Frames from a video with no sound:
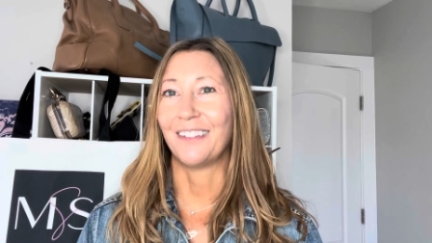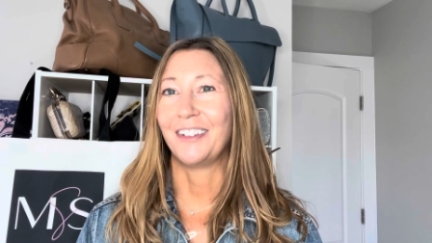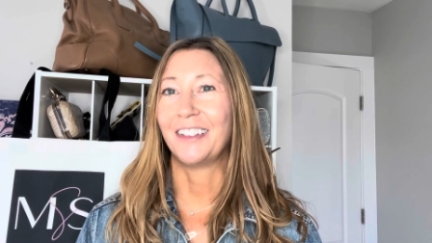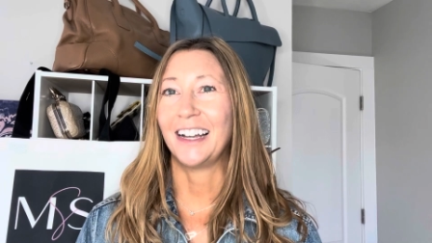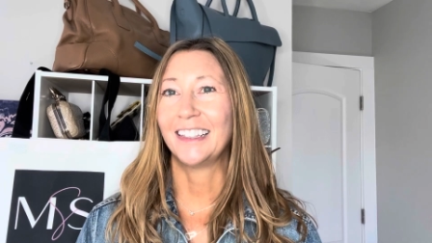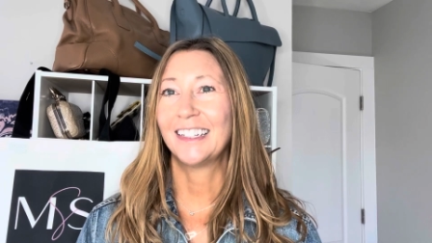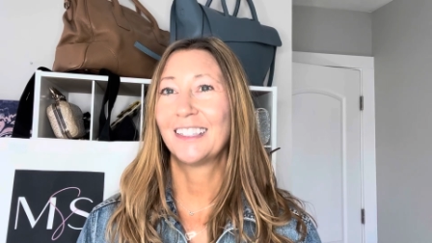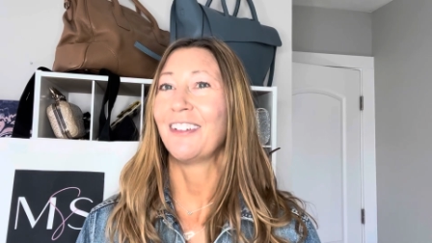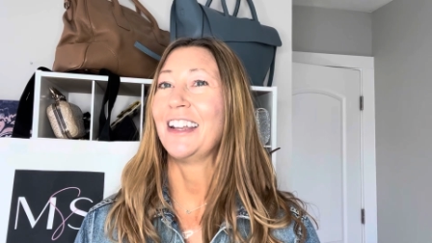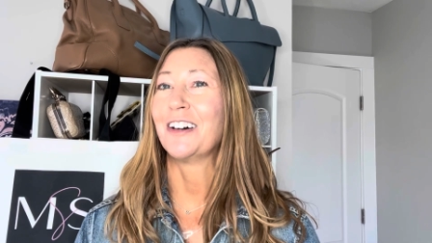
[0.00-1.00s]
If you like this
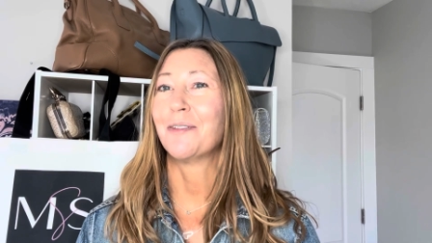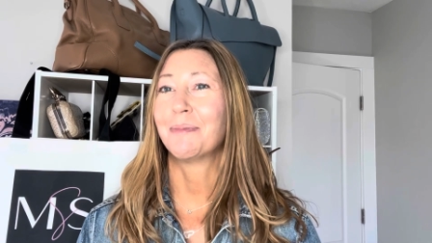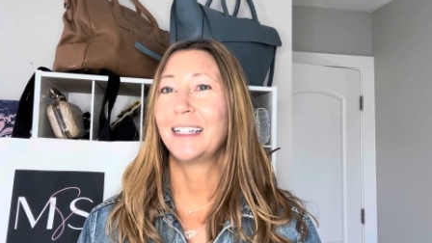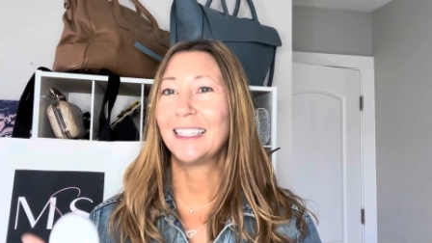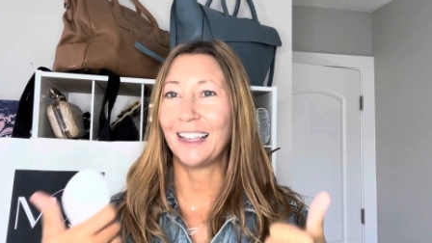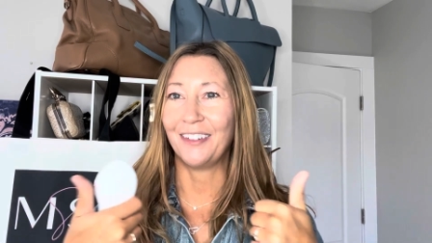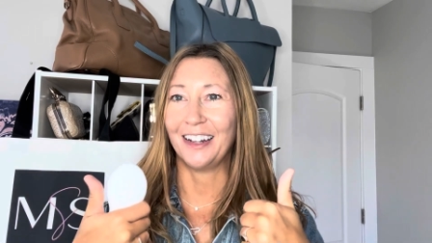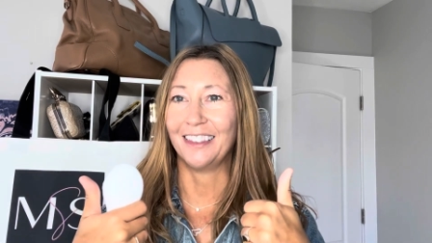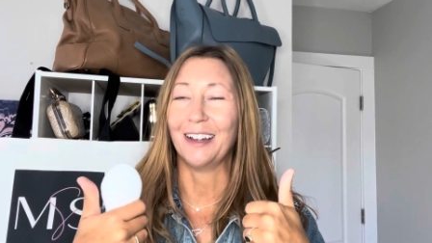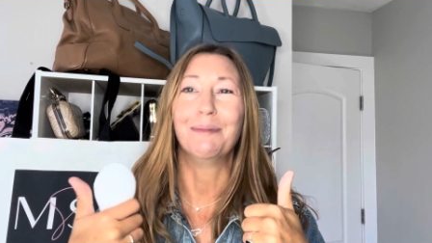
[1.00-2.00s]
video, please give it
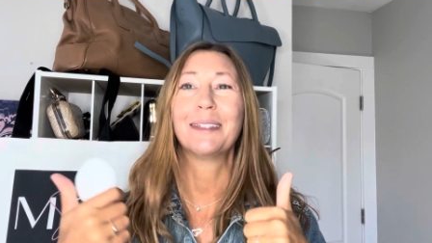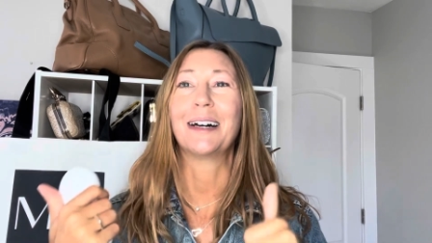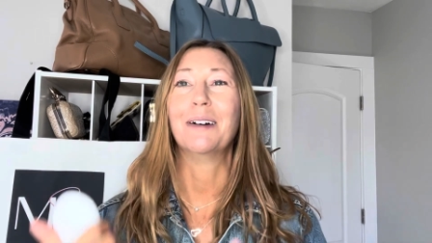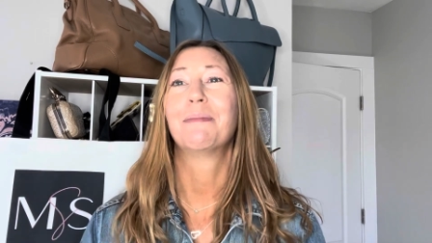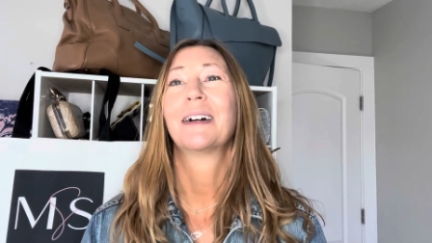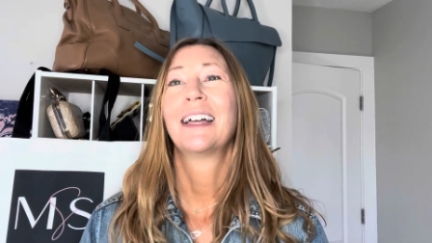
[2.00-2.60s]
a thumbs up.